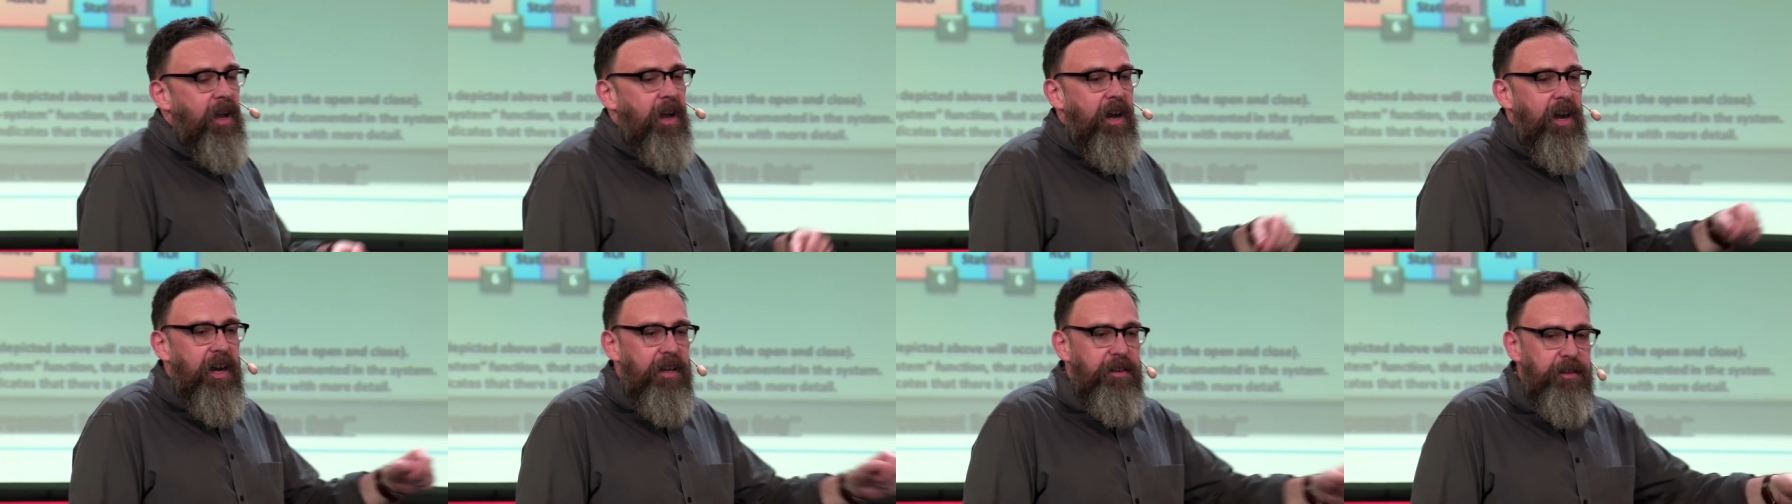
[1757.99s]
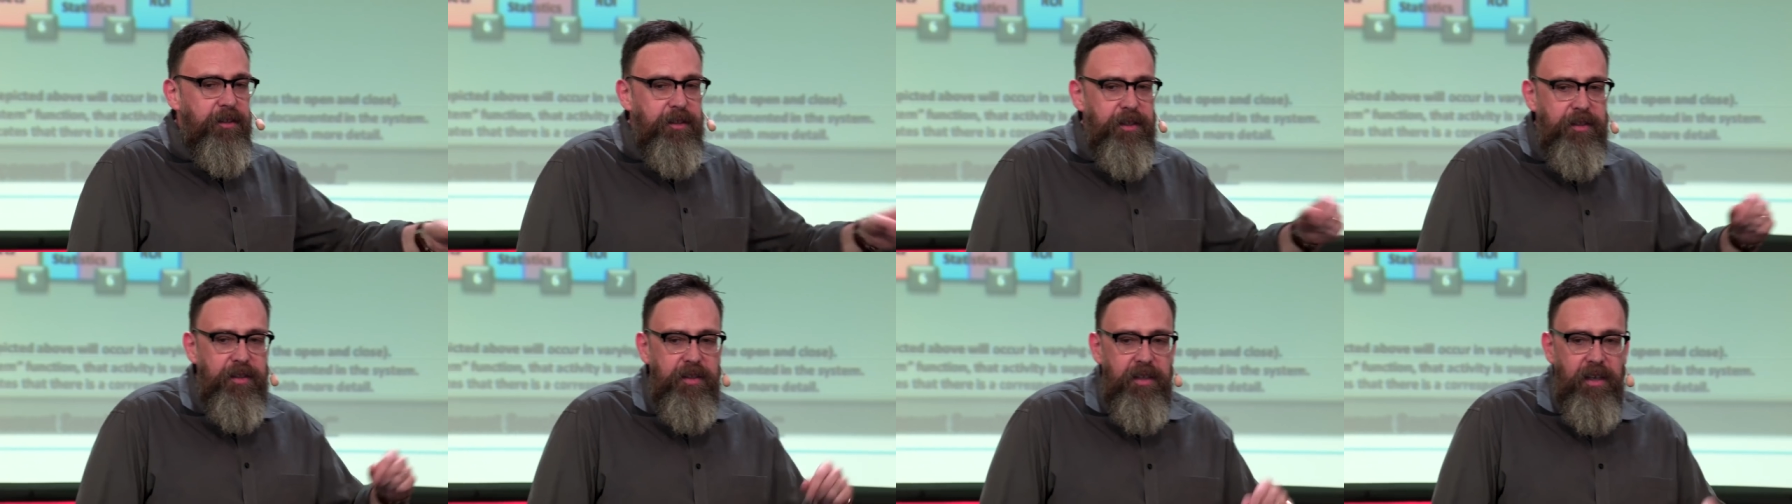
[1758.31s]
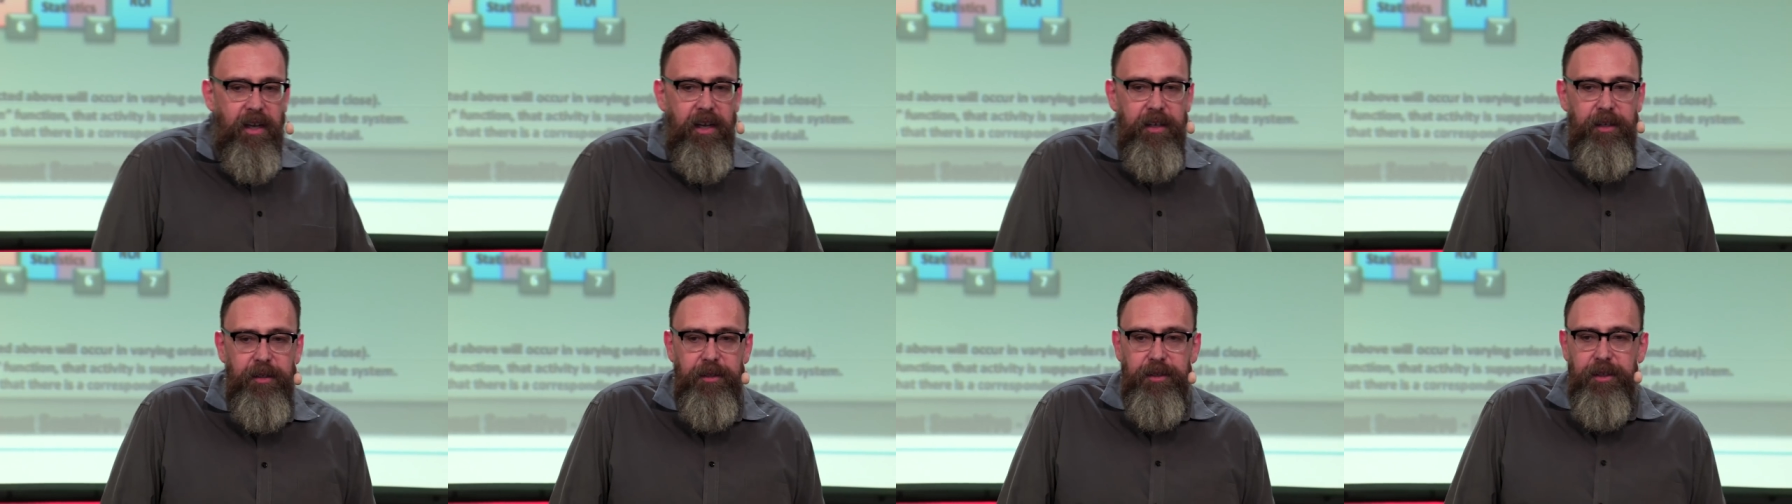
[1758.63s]
Other
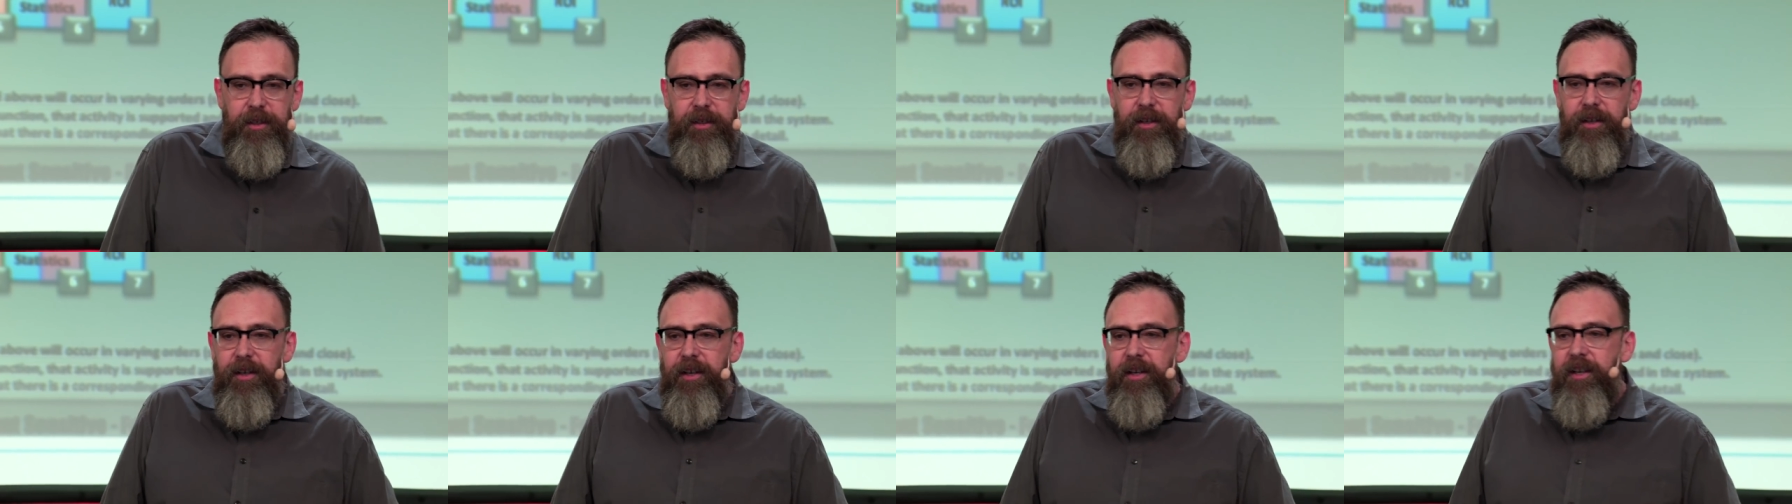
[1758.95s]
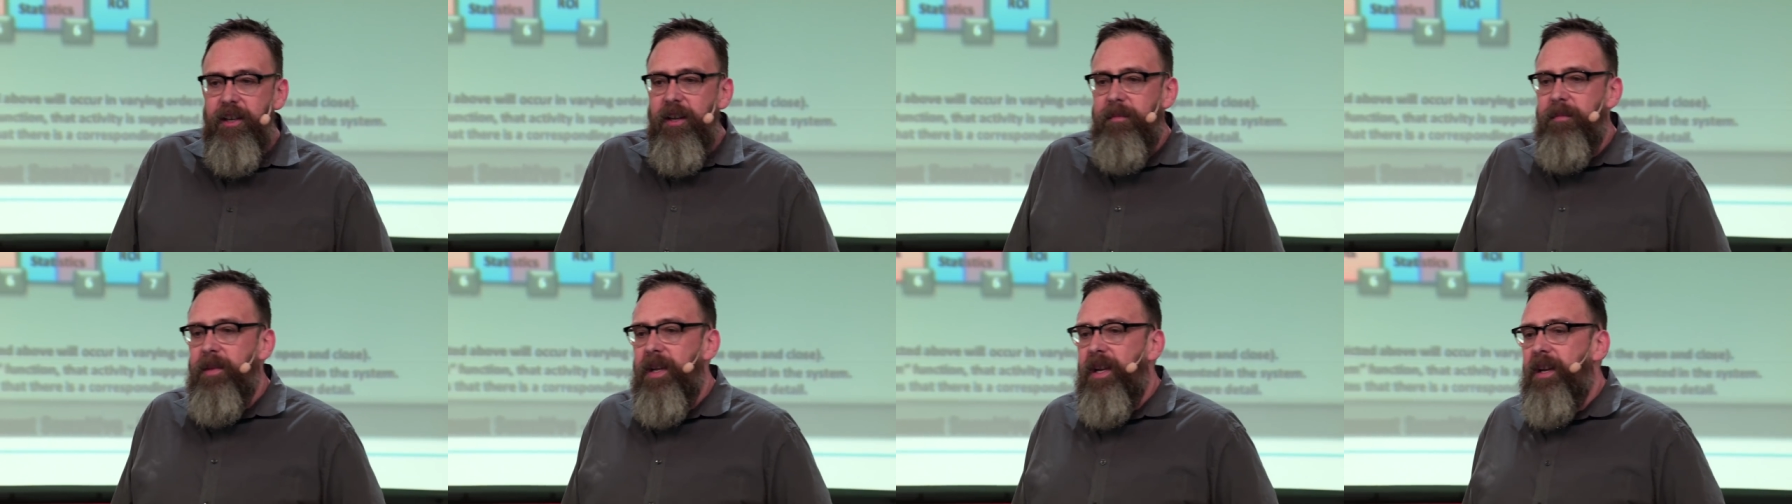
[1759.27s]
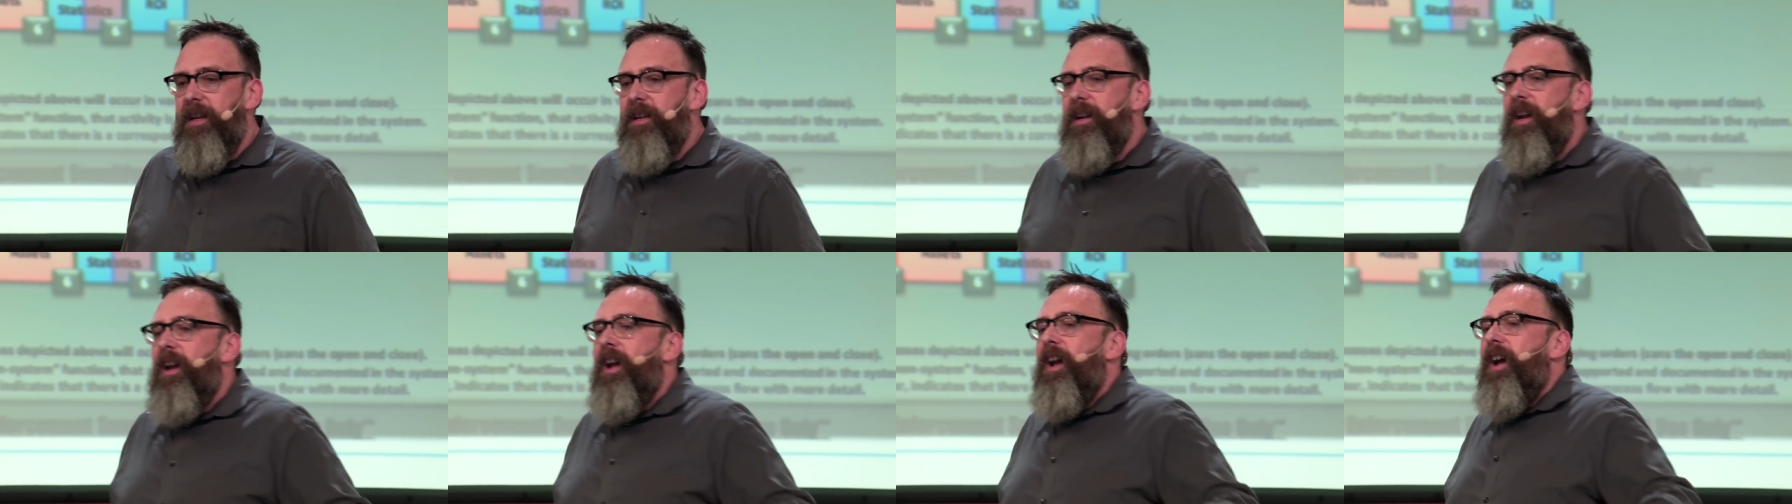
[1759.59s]
designers are going to come
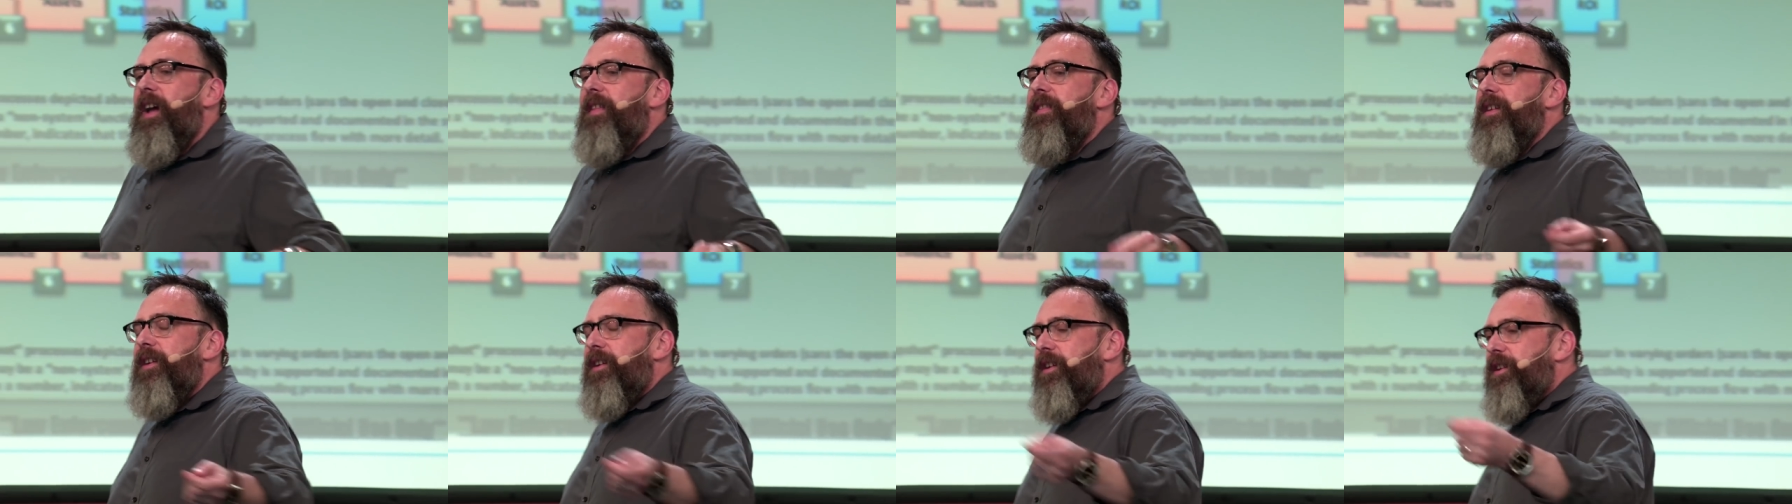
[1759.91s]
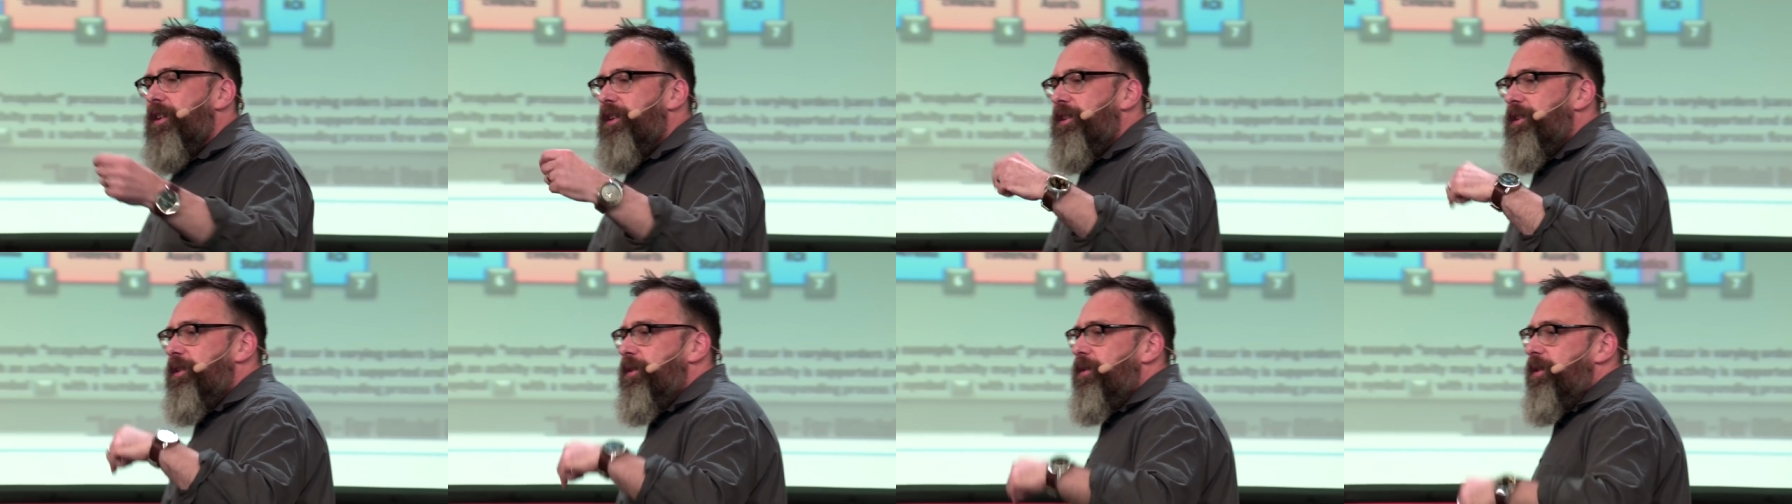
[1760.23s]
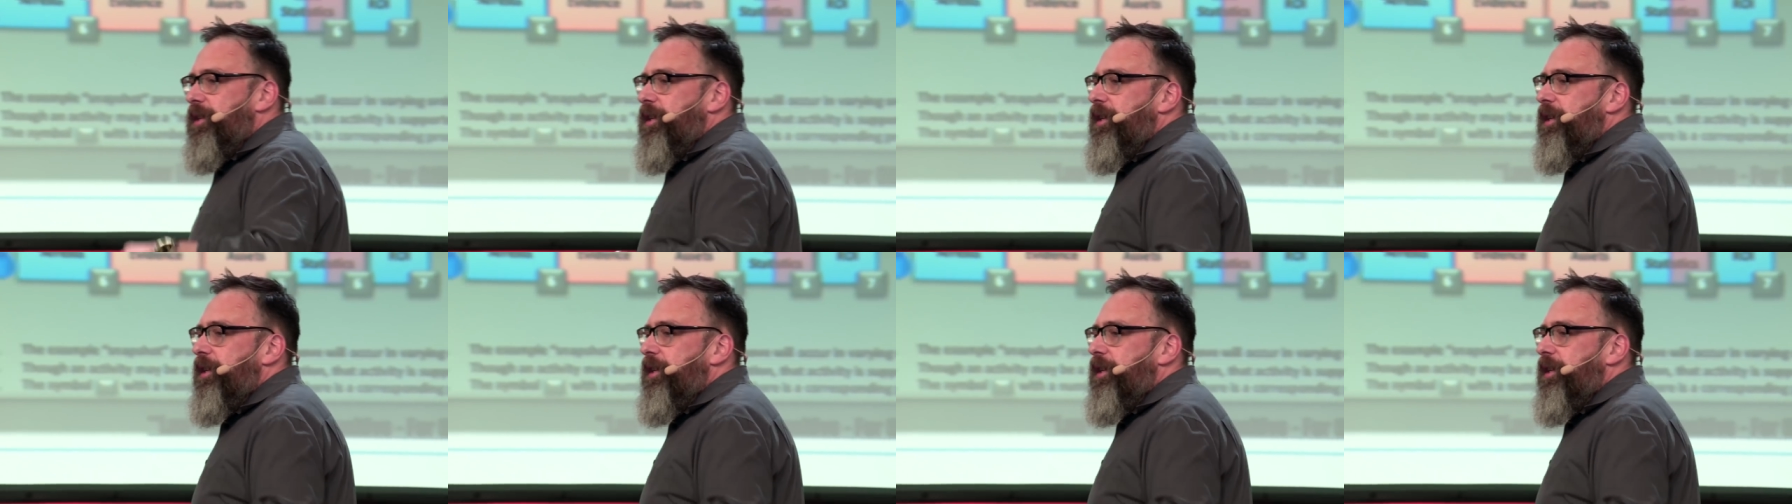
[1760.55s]
in and they're going to do the